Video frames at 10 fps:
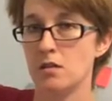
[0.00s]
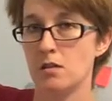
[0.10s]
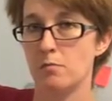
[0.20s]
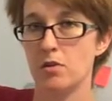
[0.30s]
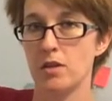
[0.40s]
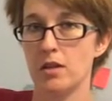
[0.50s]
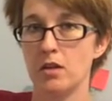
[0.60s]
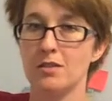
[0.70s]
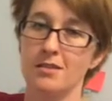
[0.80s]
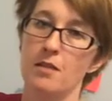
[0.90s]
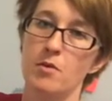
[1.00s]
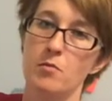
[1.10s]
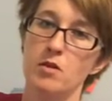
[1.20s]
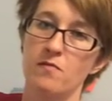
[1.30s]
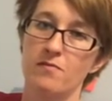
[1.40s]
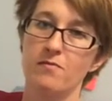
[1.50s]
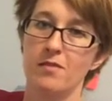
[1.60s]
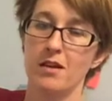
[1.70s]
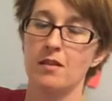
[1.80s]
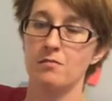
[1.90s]
to put in there. Because I mean we
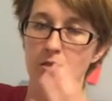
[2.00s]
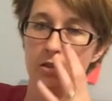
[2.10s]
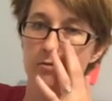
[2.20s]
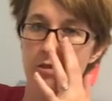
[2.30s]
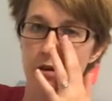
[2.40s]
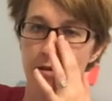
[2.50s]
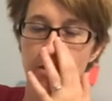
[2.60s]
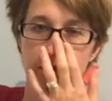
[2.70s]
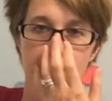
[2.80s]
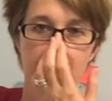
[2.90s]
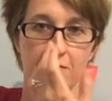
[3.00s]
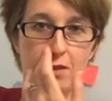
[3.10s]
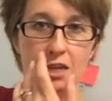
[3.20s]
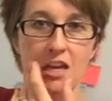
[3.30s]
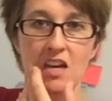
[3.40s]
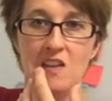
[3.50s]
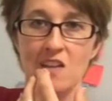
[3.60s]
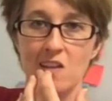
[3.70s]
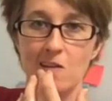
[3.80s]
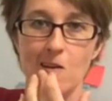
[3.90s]
I talk, was talking about this on the weekend
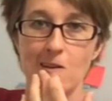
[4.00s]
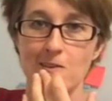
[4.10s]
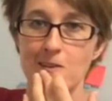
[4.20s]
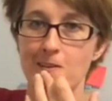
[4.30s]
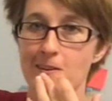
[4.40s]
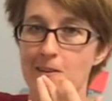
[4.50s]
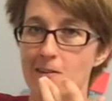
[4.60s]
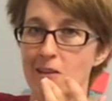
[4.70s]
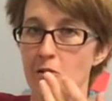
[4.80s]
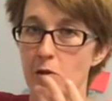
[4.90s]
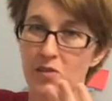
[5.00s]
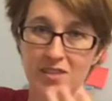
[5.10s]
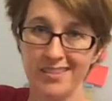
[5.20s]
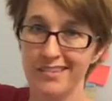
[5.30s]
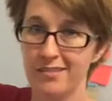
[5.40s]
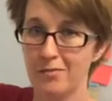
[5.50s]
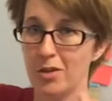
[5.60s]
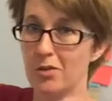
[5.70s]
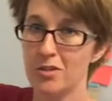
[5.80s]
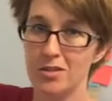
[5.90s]
the other night, and uh, you know, like, we
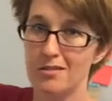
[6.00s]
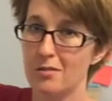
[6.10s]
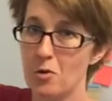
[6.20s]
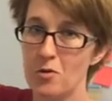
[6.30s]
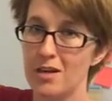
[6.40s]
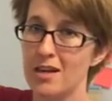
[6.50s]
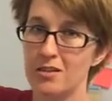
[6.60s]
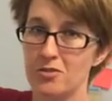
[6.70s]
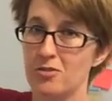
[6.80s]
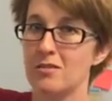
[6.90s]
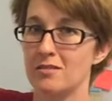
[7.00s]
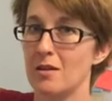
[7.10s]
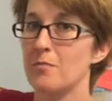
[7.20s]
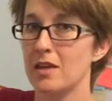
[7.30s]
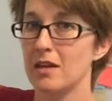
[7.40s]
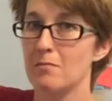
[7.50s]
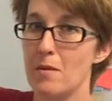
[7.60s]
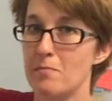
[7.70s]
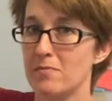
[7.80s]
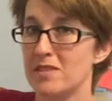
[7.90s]
can always just throw in an extra something
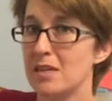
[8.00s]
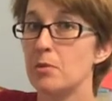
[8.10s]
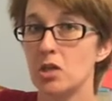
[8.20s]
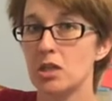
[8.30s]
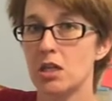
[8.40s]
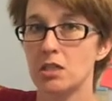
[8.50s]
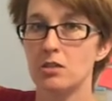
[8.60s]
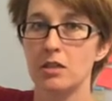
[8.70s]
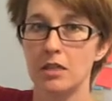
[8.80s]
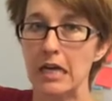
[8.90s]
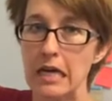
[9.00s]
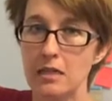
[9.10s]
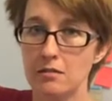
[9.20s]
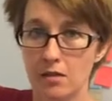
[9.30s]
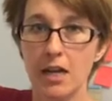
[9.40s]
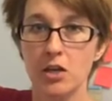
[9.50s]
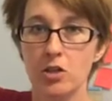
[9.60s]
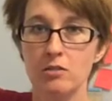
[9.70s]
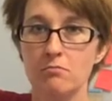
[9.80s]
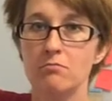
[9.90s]
similar colored at the end. I
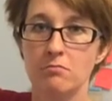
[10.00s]
could,